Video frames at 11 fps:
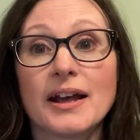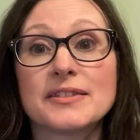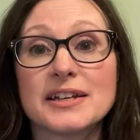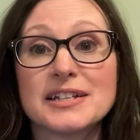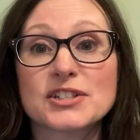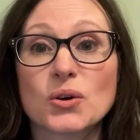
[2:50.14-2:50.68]

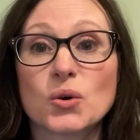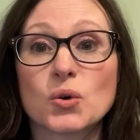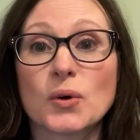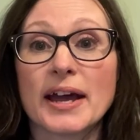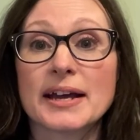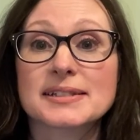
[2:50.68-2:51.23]
These are
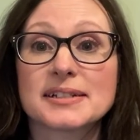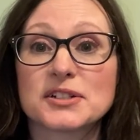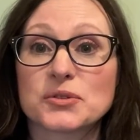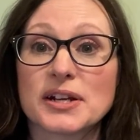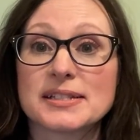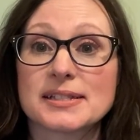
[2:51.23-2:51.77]
all excellent
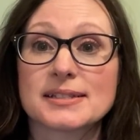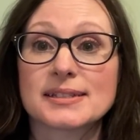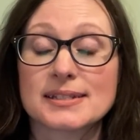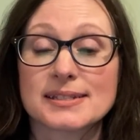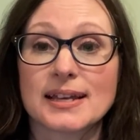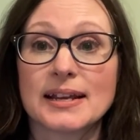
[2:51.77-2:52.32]
reasons to
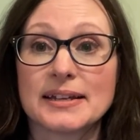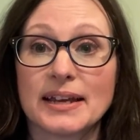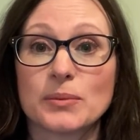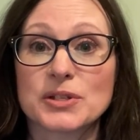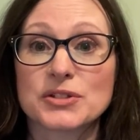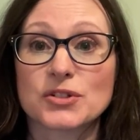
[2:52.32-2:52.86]
study
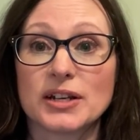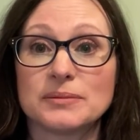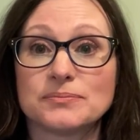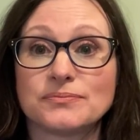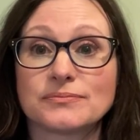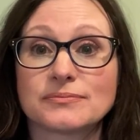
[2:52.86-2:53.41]
chemistry.
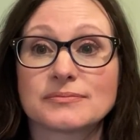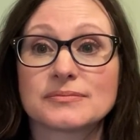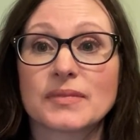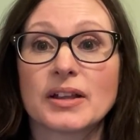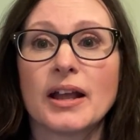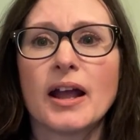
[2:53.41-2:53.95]

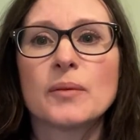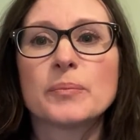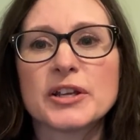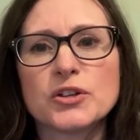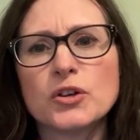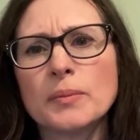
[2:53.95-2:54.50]

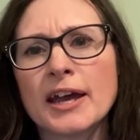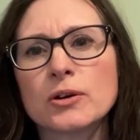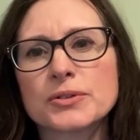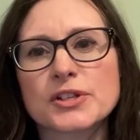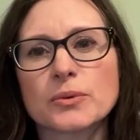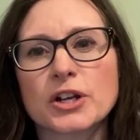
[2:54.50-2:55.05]
But you may
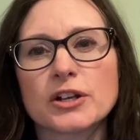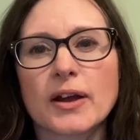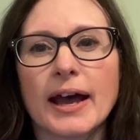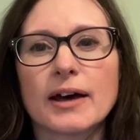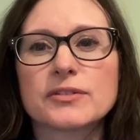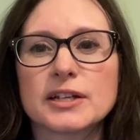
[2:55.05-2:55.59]
also want to know
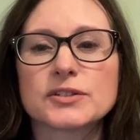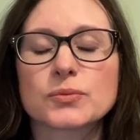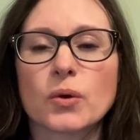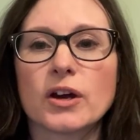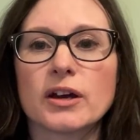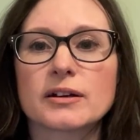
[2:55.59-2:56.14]
how things
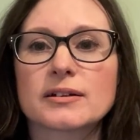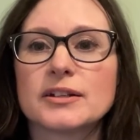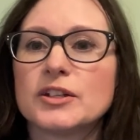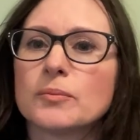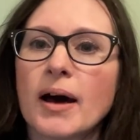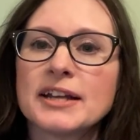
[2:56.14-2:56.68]
work.
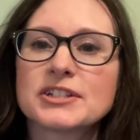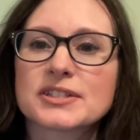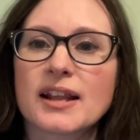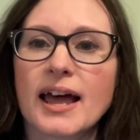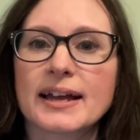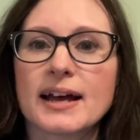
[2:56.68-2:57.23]
You might just
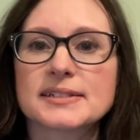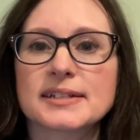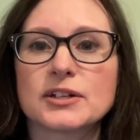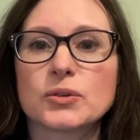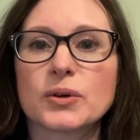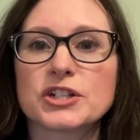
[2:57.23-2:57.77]
like
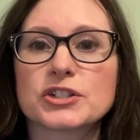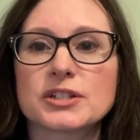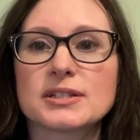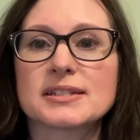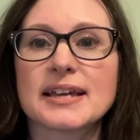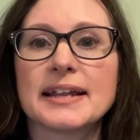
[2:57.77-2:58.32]
asking
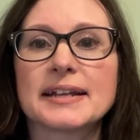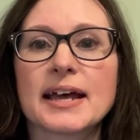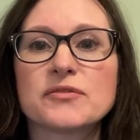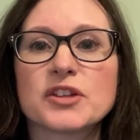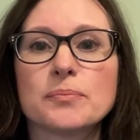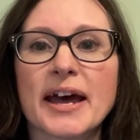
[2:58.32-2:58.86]
questions and
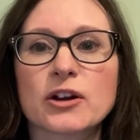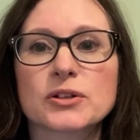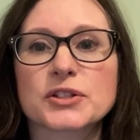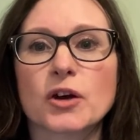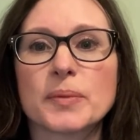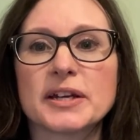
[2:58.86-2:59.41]
love the
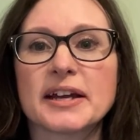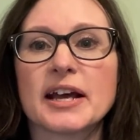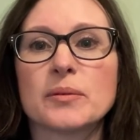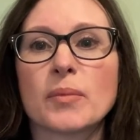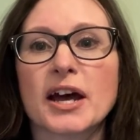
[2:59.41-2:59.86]
macroscopic and